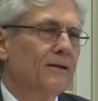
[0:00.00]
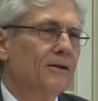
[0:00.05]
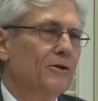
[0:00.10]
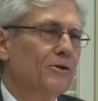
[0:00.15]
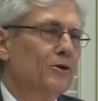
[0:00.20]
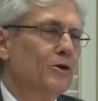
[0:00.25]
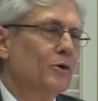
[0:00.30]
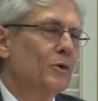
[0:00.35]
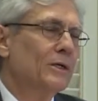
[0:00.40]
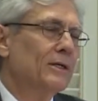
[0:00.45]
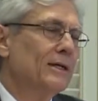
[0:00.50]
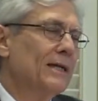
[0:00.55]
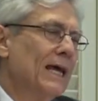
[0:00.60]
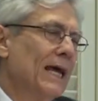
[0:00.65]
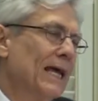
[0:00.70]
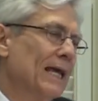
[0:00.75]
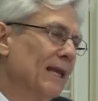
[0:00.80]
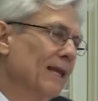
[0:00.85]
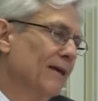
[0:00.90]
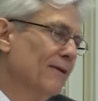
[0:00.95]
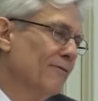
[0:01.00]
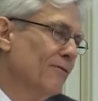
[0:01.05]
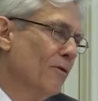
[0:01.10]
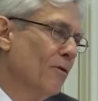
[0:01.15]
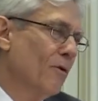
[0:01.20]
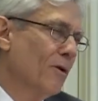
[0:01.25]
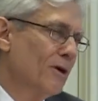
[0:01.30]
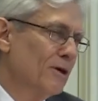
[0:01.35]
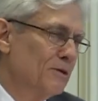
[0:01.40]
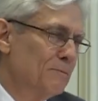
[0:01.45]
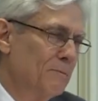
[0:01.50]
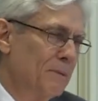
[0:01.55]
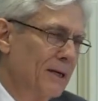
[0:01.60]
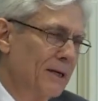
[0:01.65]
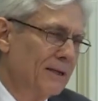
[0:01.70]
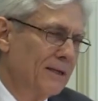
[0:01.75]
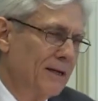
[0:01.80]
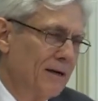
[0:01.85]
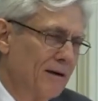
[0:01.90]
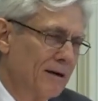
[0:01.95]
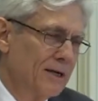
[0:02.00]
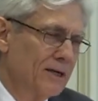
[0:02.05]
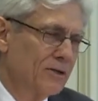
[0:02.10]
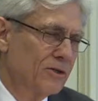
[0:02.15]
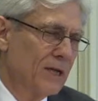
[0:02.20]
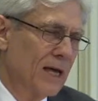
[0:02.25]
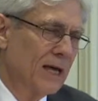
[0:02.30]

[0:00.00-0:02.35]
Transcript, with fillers: You do it daily for us, but there is